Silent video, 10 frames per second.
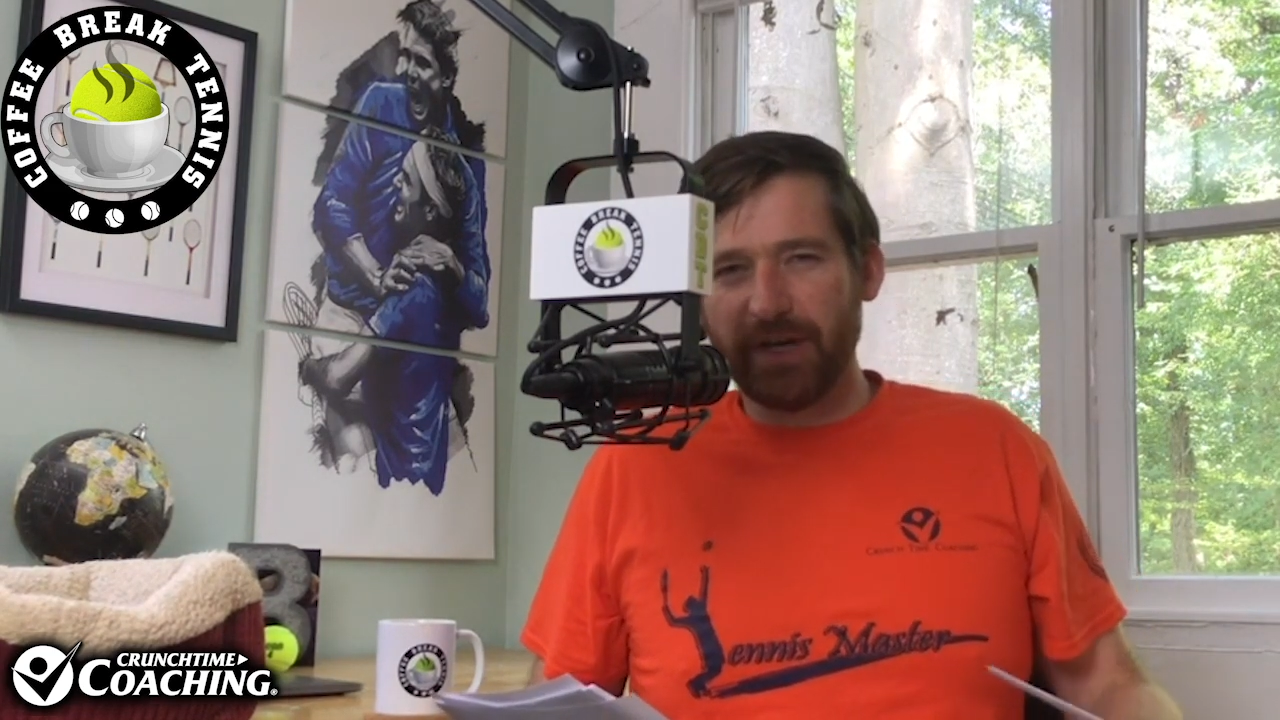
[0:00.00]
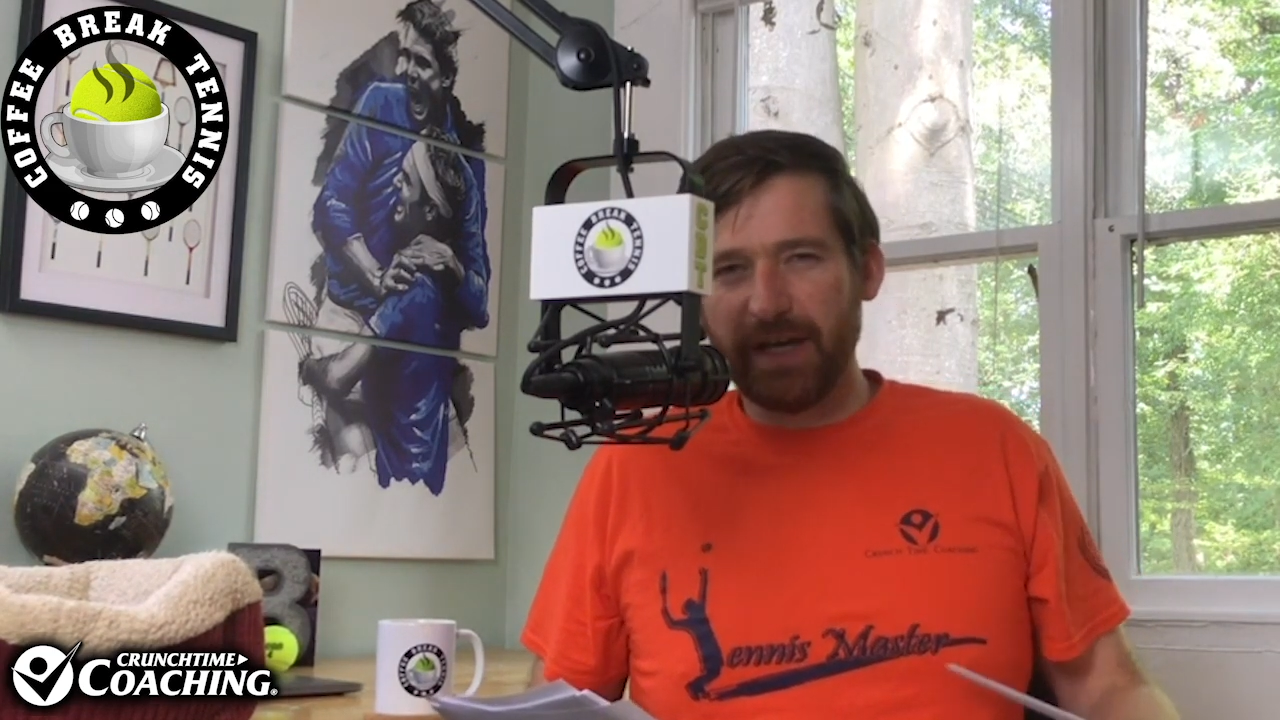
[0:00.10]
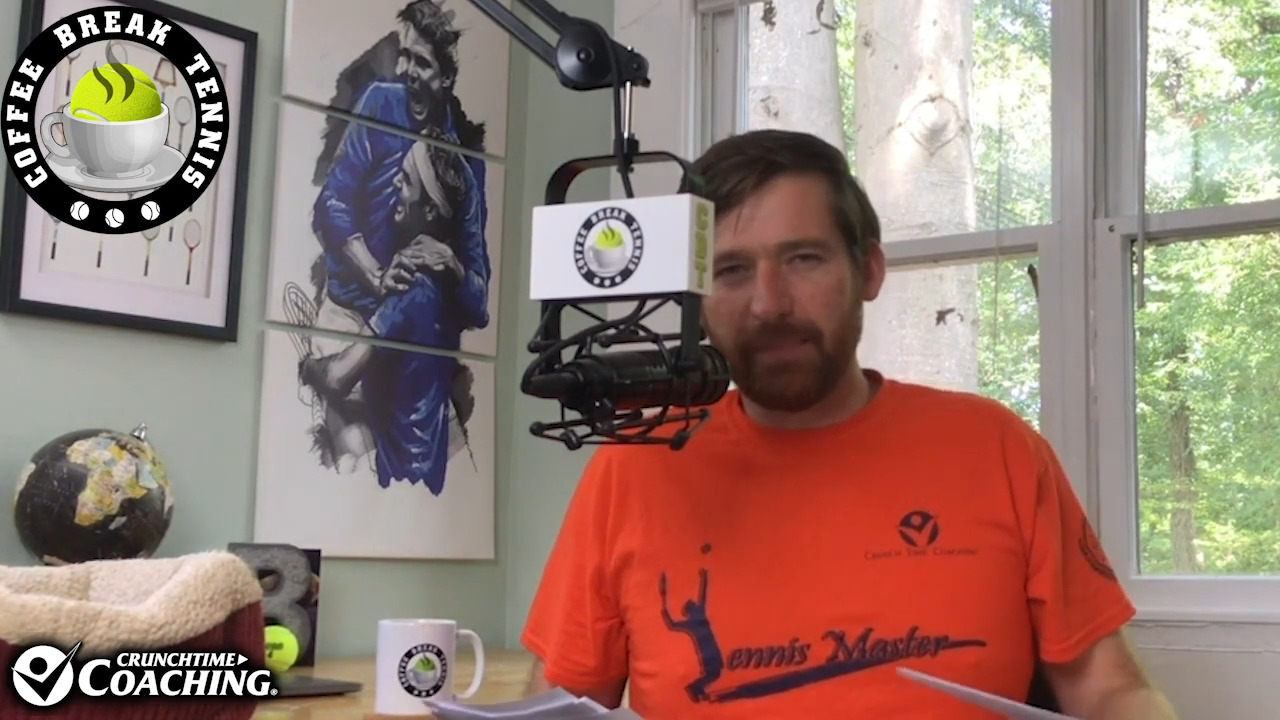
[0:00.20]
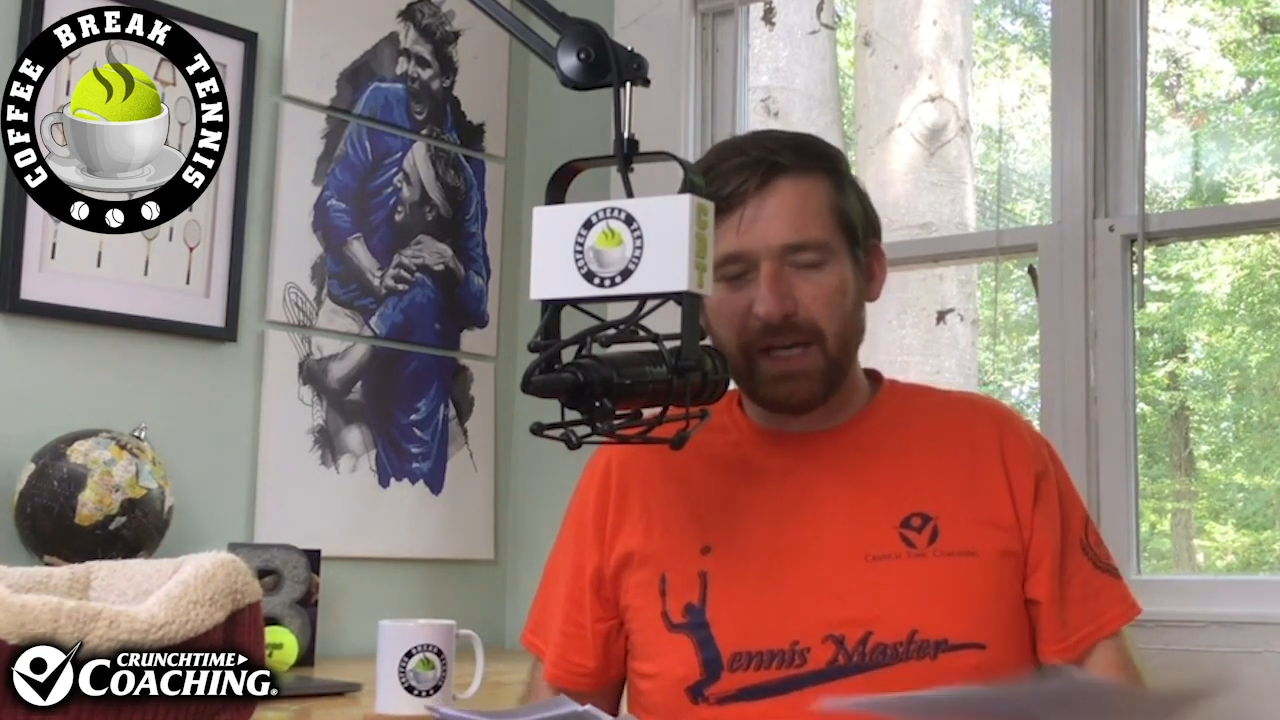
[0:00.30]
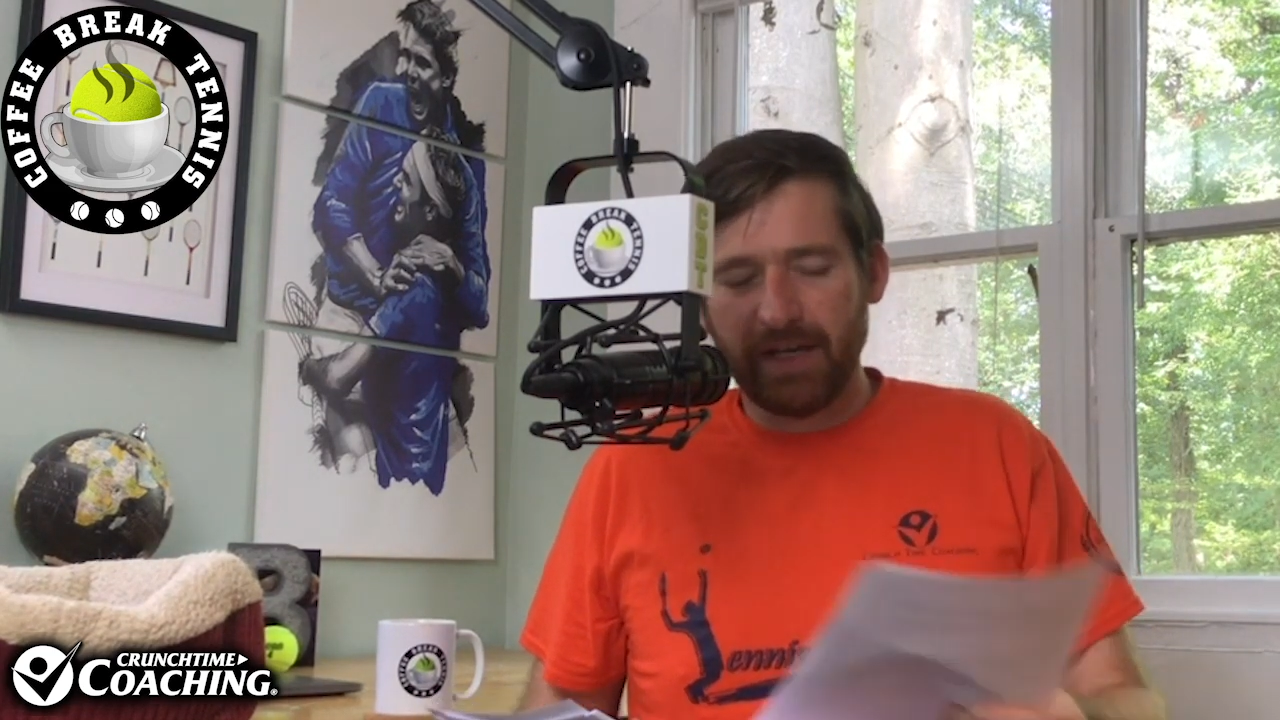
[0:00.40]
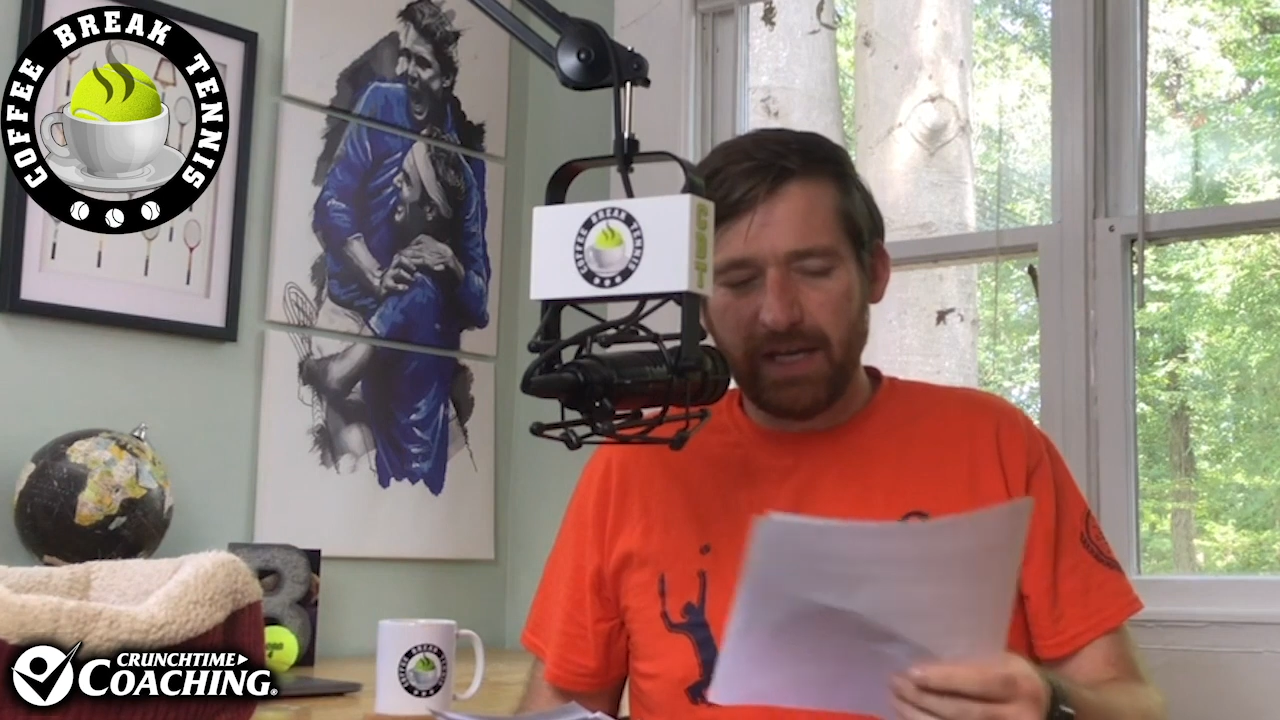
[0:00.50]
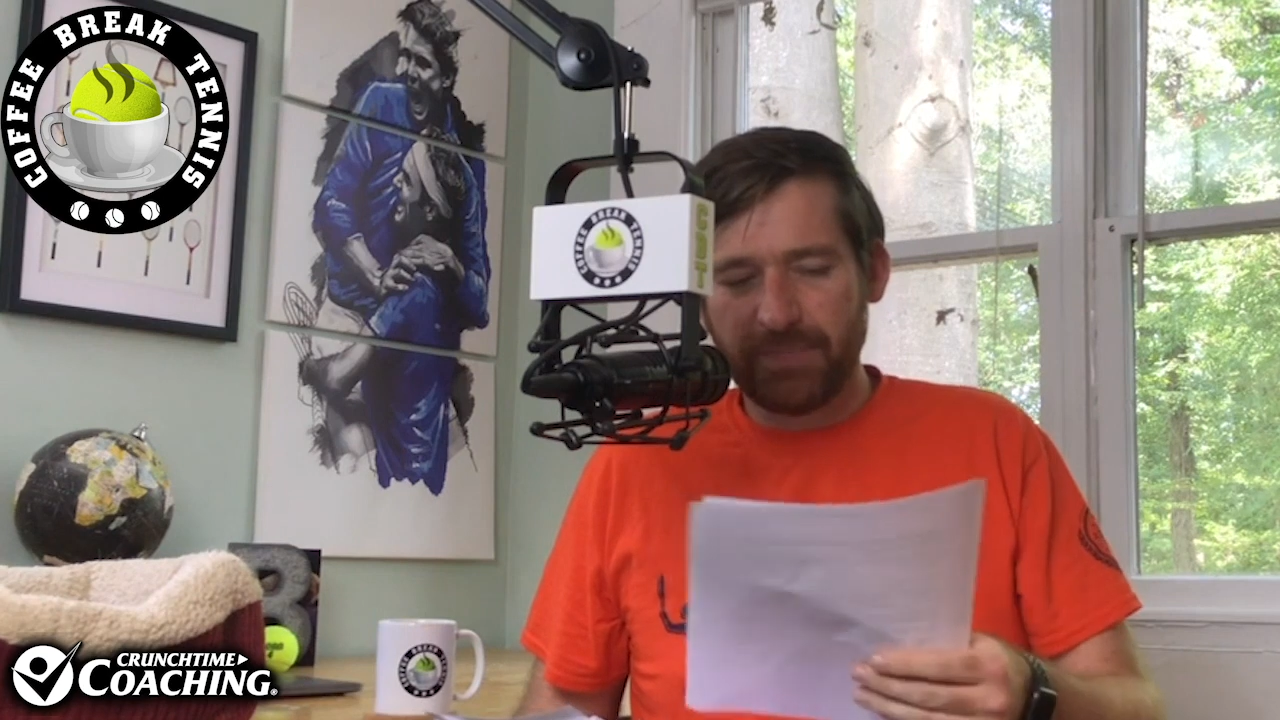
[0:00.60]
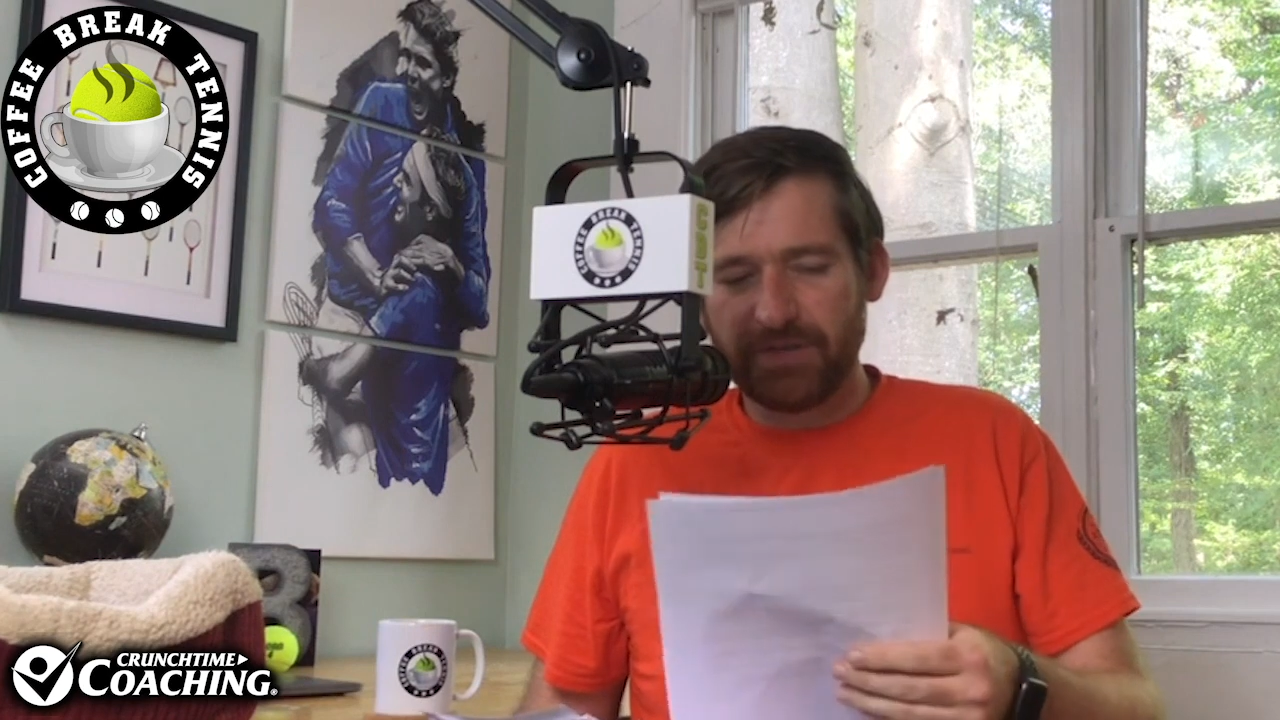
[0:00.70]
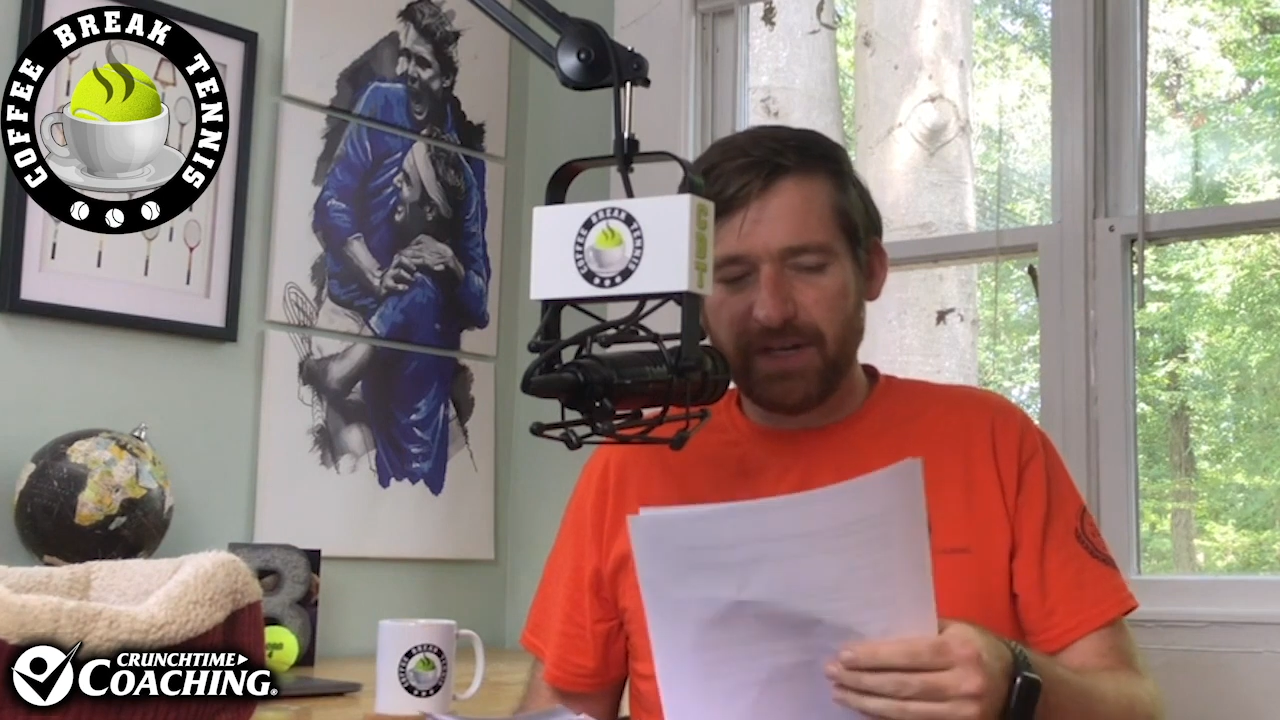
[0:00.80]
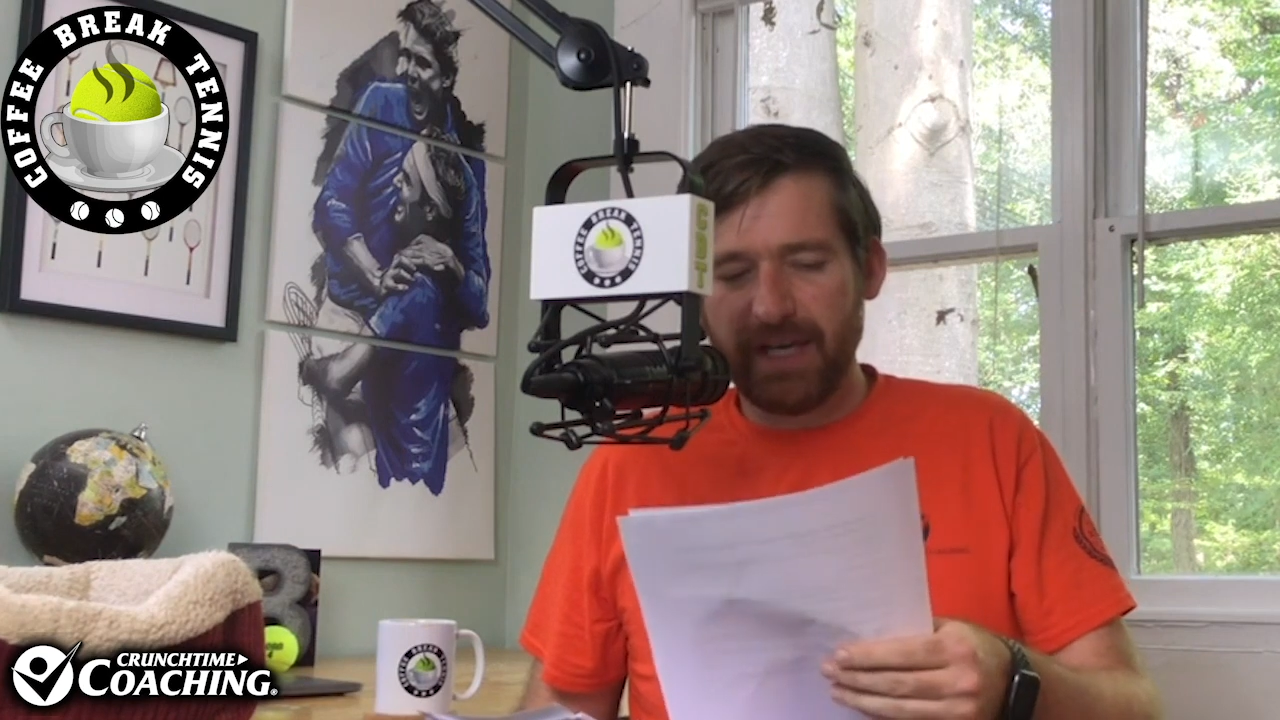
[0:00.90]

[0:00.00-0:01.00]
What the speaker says: hipster